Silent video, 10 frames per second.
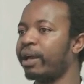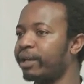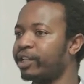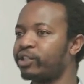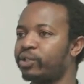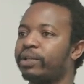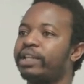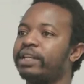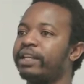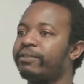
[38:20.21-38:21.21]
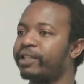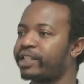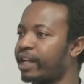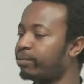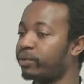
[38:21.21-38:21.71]
ensure that every
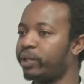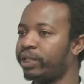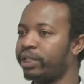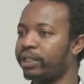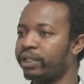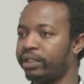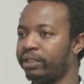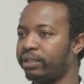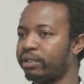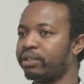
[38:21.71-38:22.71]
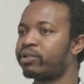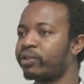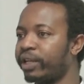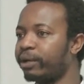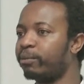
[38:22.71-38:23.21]
time we
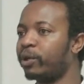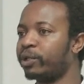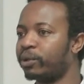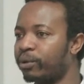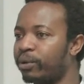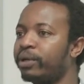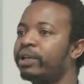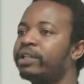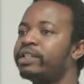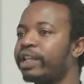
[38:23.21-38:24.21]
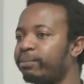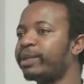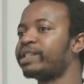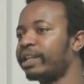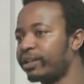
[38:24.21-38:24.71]
train a model,
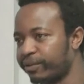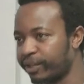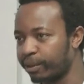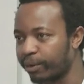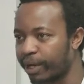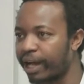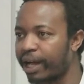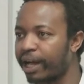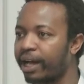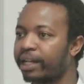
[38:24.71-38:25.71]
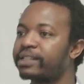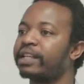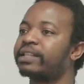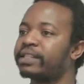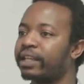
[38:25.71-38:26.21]
10% of them are
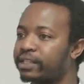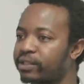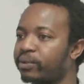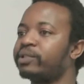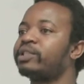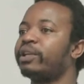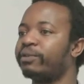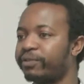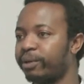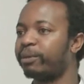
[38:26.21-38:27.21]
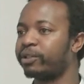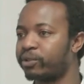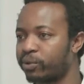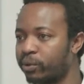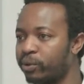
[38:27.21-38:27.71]
success or 10 of them are
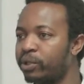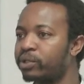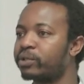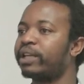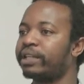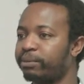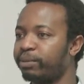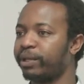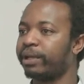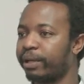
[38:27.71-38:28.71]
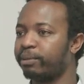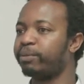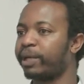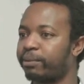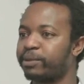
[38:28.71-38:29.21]
true, so that it, be, uh, it
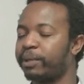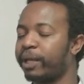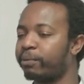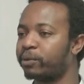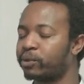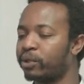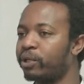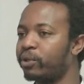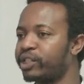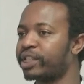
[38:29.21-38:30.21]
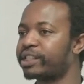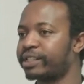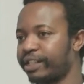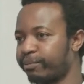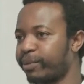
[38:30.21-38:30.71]
becomes able to not just
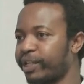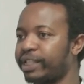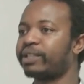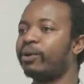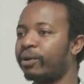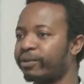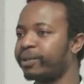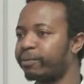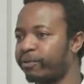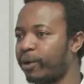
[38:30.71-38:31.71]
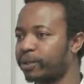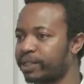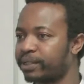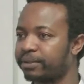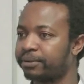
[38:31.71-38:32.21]
predict all of them false.
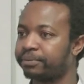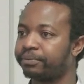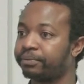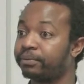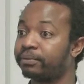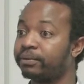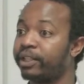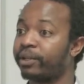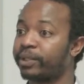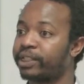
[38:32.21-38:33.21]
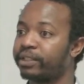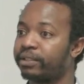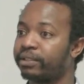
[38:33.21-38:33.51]
You had a question?